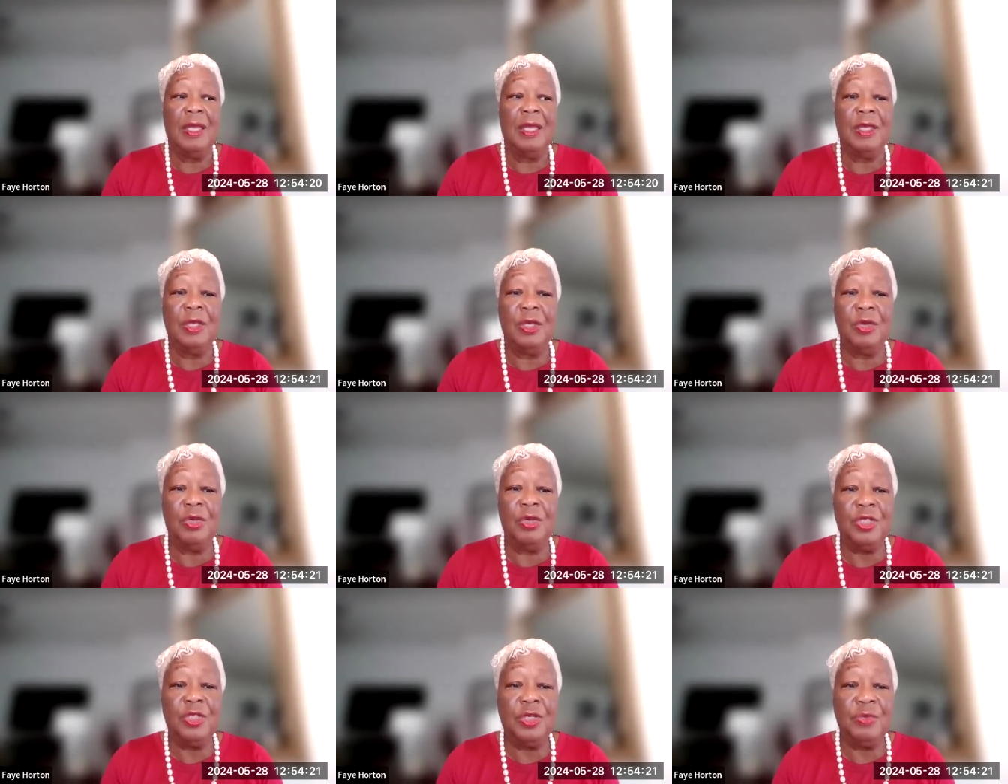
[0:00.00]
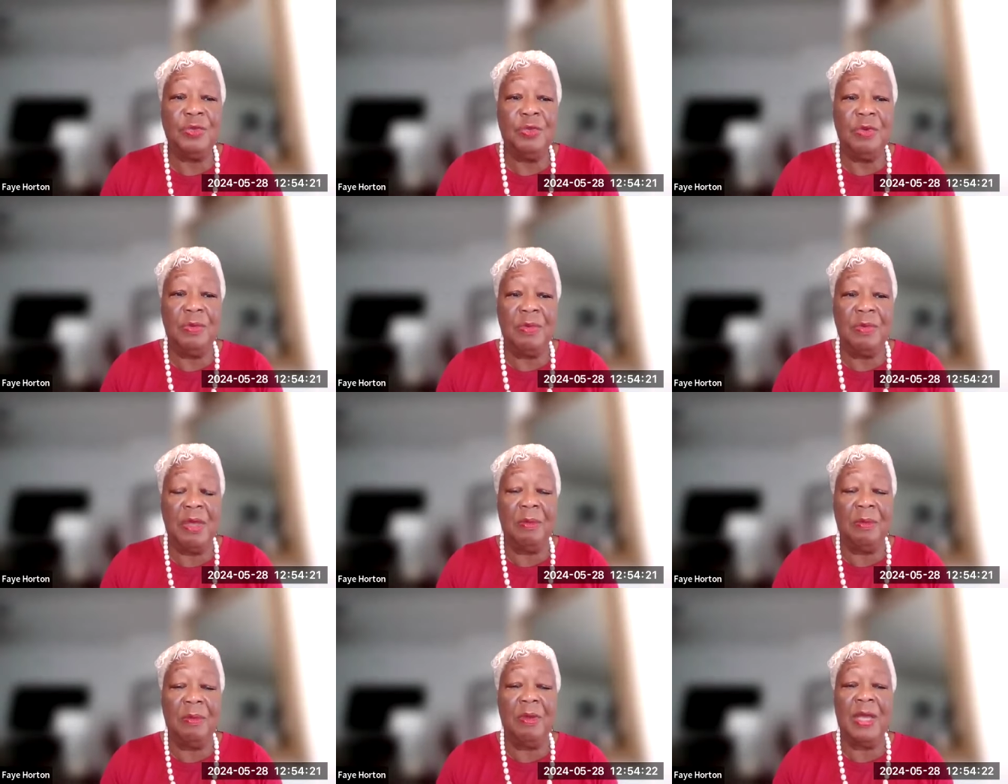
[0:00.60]
you should
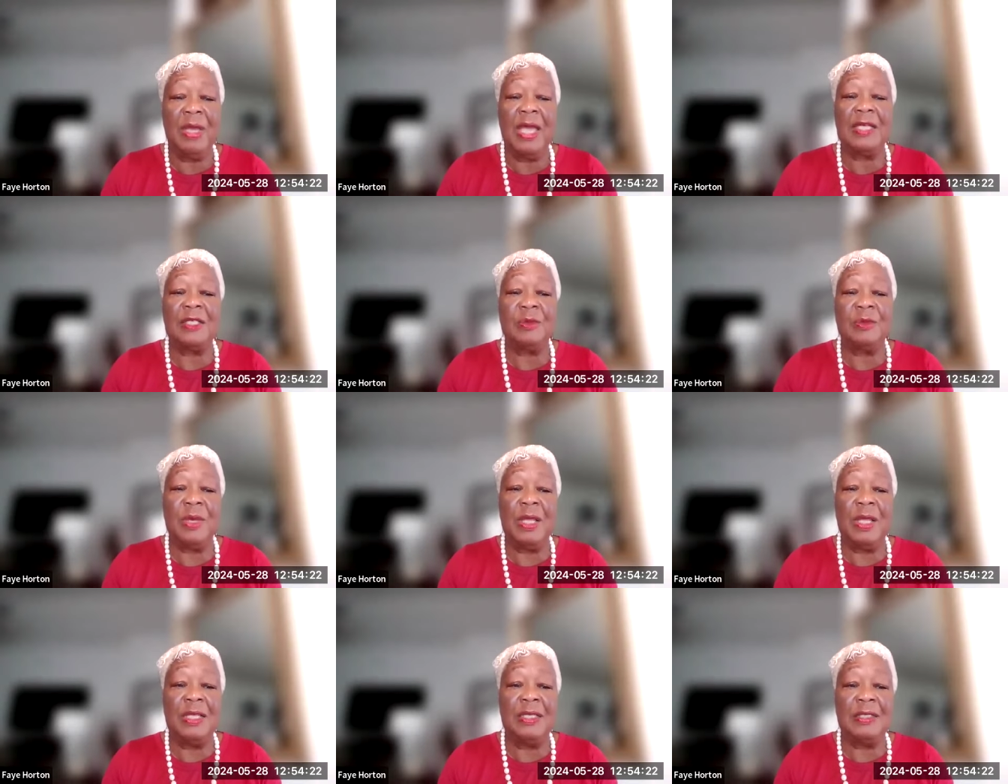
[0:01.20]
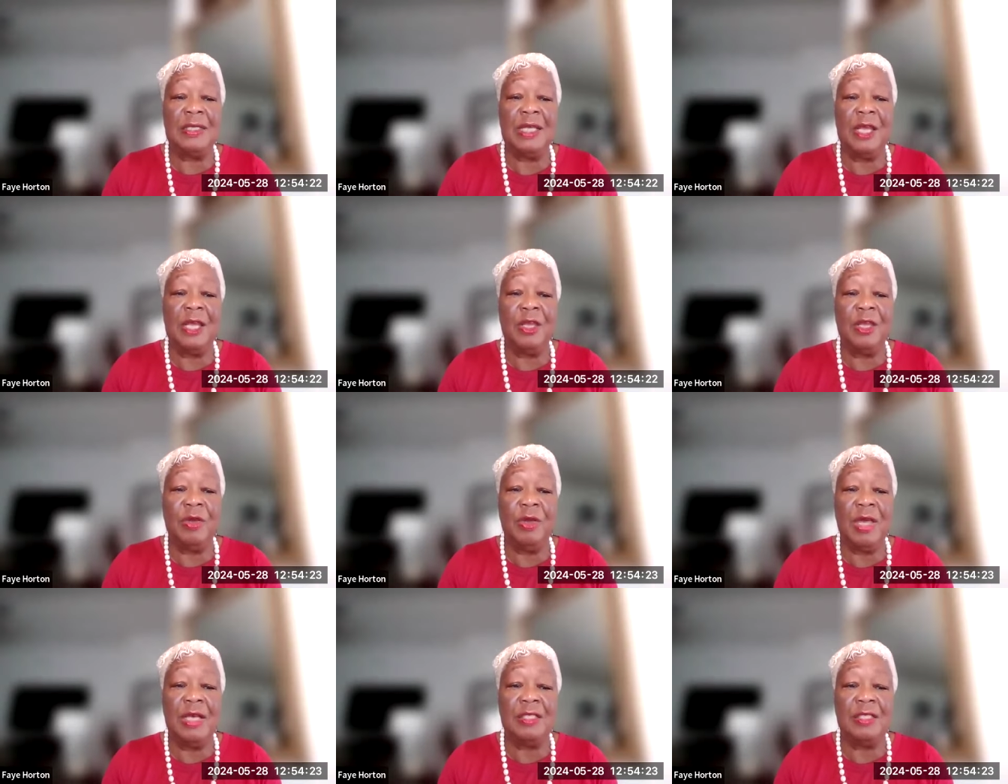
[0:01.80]
remember, as well as let
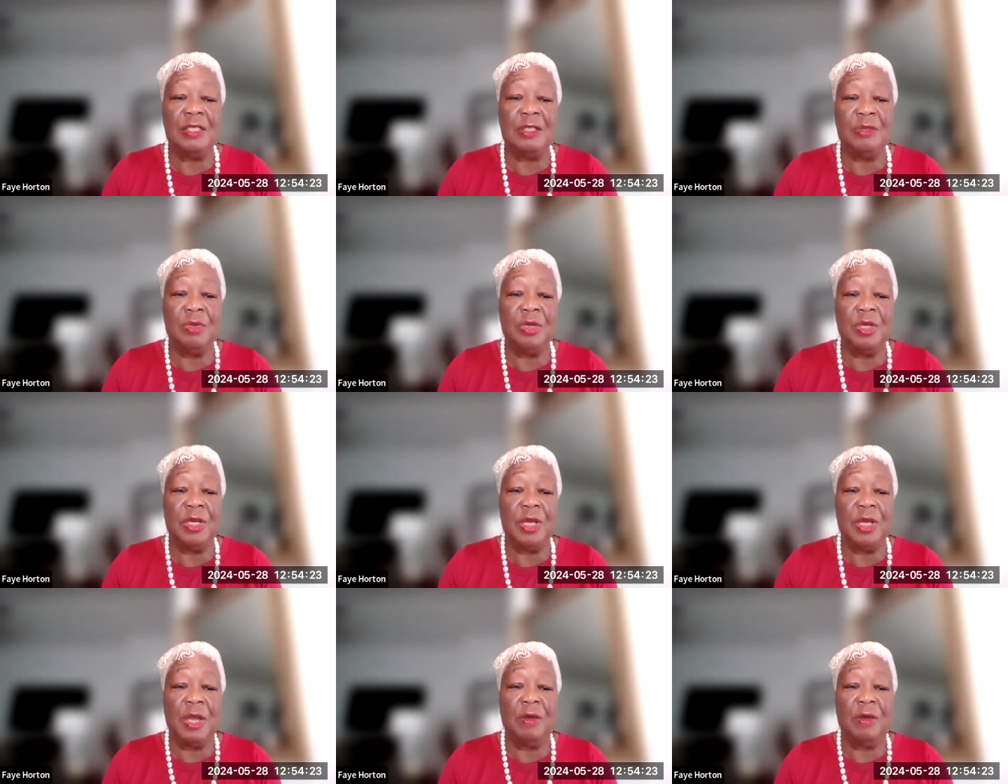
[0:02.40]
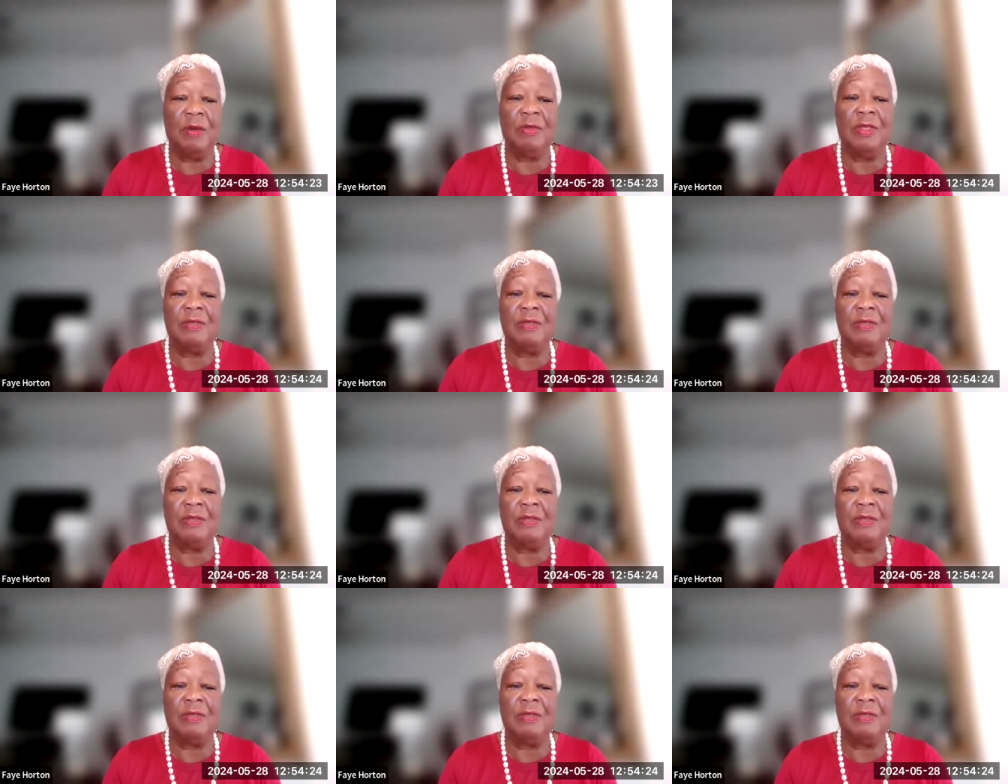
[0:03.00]
your customer know,